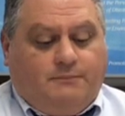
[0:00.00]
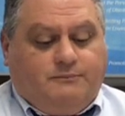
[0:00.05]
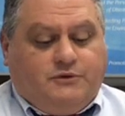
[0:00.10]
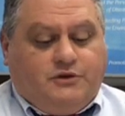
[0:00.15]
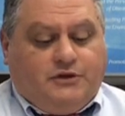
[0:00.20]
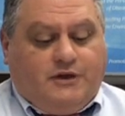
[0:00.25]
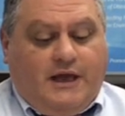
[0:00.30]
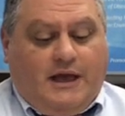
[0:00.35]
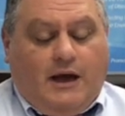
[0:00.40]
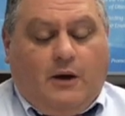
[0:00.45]

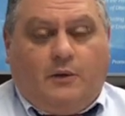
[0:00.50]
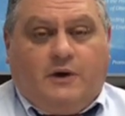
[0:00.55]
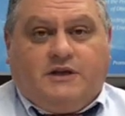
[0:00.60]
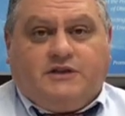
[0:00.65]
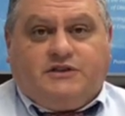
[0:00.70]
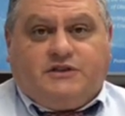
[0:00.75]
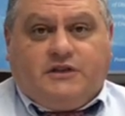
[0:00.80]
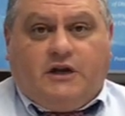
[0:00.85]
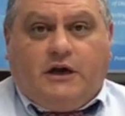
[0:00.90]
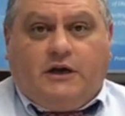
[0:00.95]
Today I want to
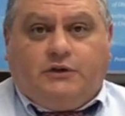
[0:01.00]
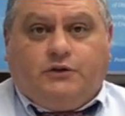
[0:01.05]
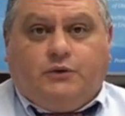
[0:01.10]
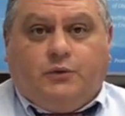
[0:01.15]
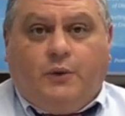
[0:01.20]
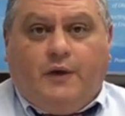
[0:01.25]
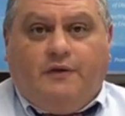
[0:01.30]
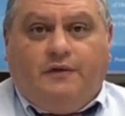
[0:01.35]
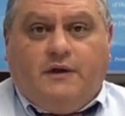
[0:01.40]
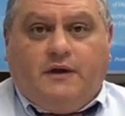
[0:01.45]
start
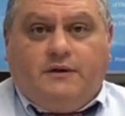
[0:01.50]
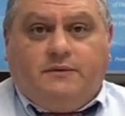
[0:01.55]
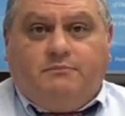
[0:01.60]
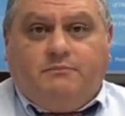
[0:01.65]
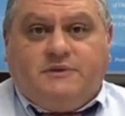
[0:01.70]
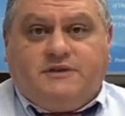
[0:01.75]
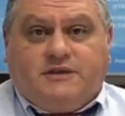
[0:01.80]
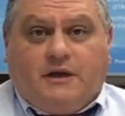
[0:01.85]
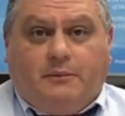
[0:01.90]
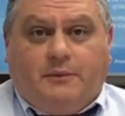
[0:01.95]
with the
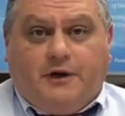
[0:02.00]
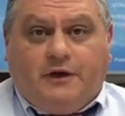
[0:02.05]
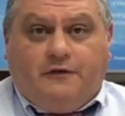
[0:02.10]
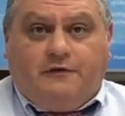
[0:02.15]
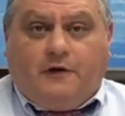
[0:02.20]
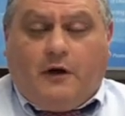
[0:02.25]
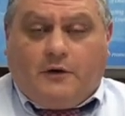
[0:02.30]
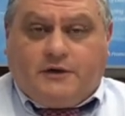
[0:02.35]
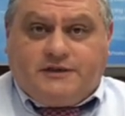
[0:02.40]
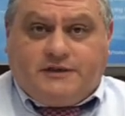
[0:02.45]
summary
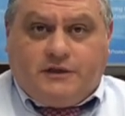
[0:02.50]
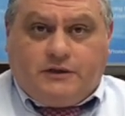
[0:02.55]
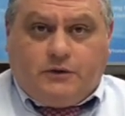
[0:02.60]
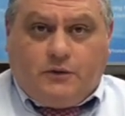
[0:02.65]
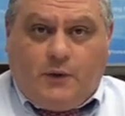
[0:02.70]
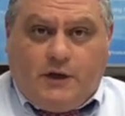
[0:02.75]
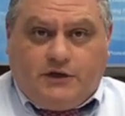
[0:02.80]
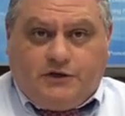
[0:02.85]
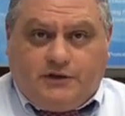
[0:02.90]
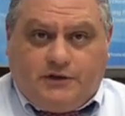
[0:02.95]
of our
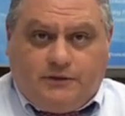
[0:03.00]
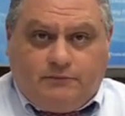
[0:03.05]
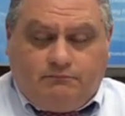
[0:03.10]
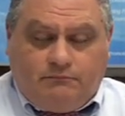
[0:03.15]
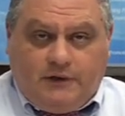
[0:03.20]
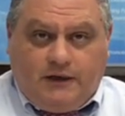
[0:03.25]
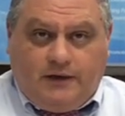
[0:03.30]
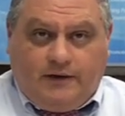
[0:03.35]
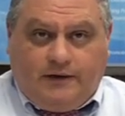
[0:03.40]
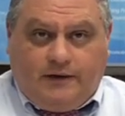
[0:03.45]

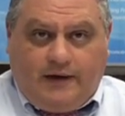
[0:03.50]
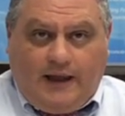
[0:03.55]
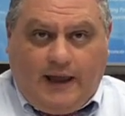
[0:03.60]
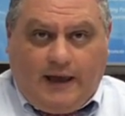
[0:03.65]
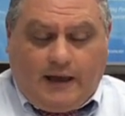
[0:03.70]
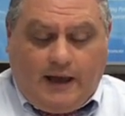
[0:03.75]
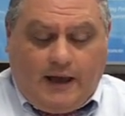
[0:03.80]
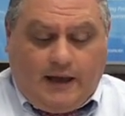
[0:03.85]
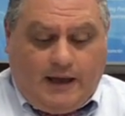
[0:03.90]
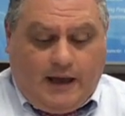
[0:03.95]
situation here in
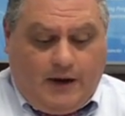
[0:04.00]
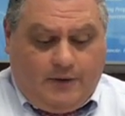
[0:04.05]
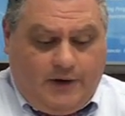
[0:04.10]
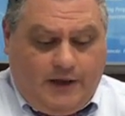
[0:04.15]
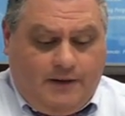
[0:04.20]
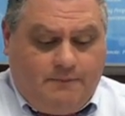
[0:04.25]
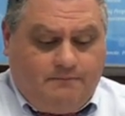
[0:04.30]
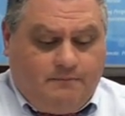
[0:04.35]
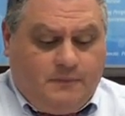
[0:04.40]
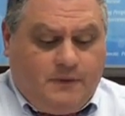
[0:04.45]
Hancock County.